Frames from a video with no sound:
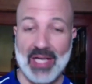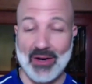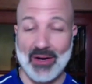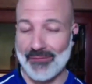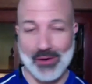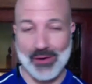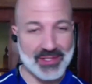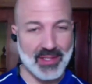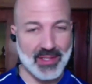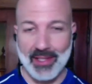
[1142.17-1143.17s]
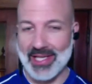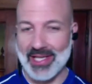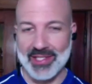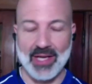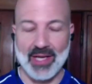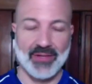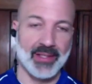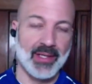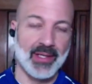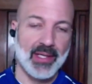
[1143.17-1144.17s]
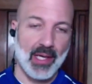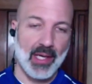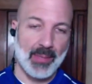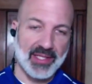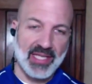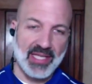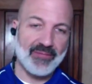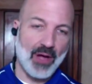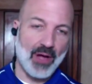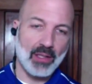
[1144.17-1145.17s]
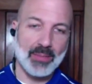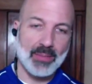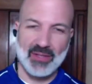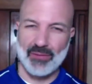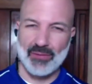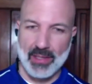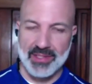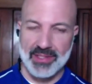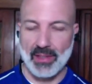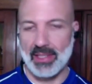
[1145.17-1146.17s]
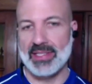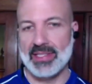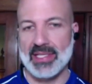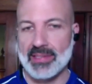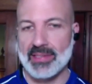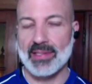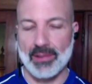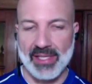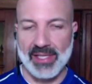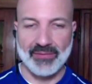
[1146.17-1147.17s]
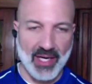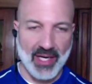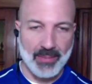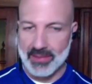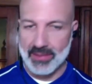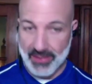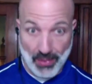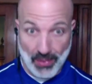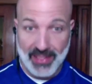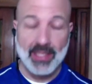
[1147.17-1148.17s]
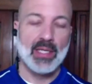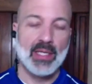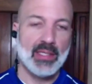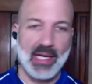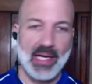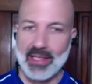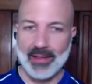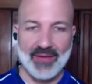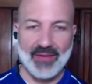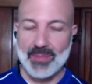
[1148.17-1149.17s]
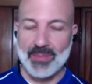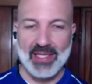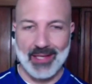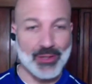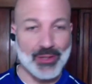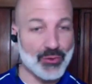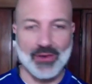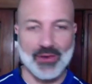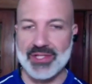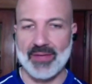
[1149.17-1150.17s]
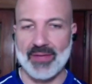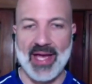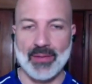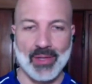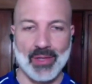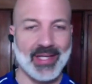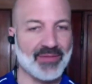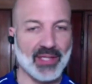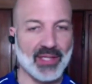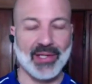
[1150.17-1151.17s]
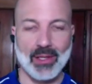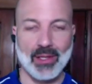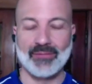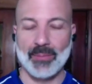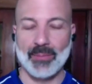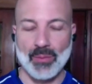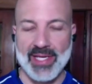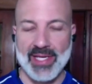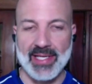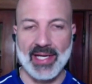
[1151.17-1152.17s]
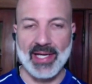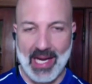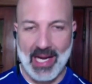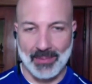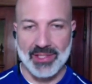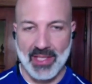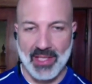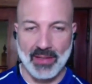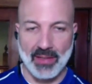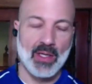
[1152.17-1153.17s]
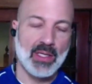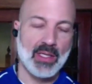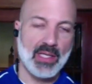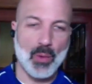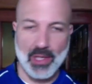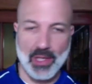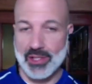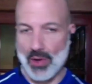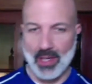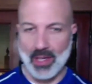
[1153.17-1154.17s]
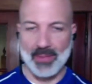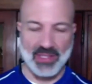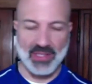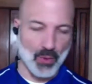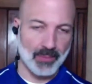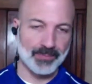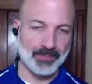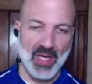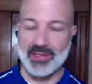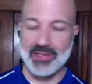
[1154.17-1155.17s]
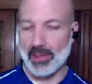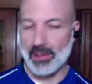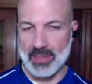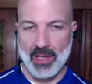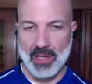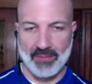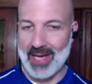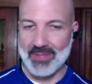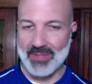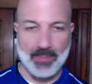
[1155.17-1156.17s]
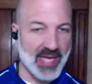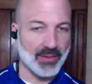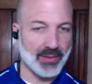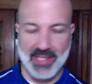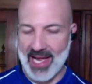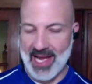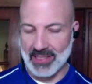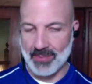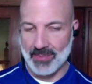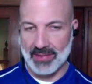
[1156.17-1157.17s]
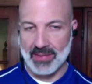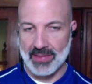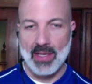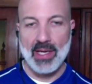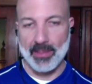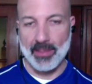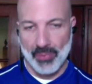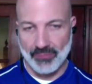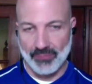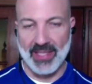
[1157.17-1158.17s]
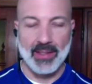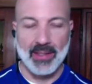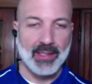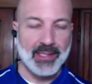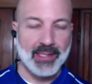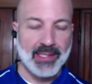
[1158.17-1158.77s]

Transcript: You know, kind of our first iteration of it. Uh, by the time fall comes, if we are still in a distance learning environment solely, uh, it'll have to be a new version of that. We're going to have to learn from what we accomplished and uh, what our shortcomings were uh, during this period of time to make those enhancements and improvement.